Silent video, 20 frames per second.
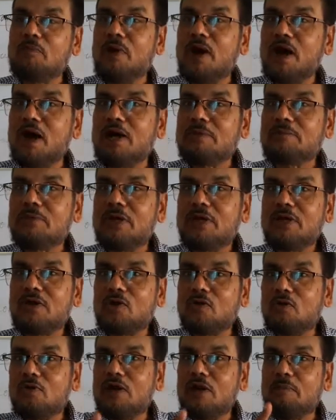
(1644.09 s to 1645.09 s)
verb,
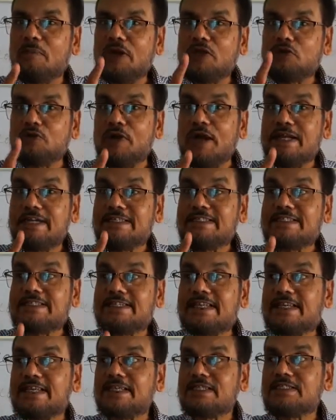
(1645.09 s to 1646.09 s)
rule number
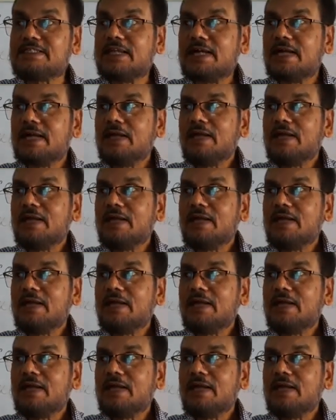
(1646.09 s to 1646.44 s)
26,